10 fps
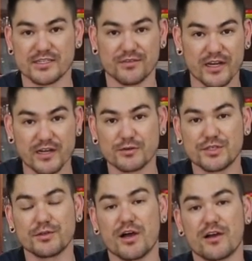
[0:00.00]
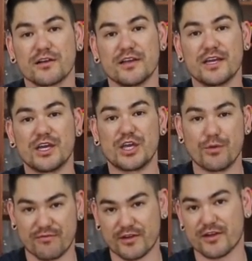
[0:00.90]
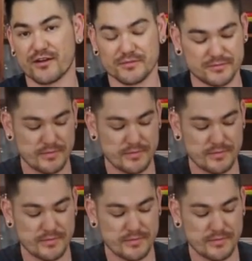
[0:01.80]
And if you let it go too long, you have vinegar.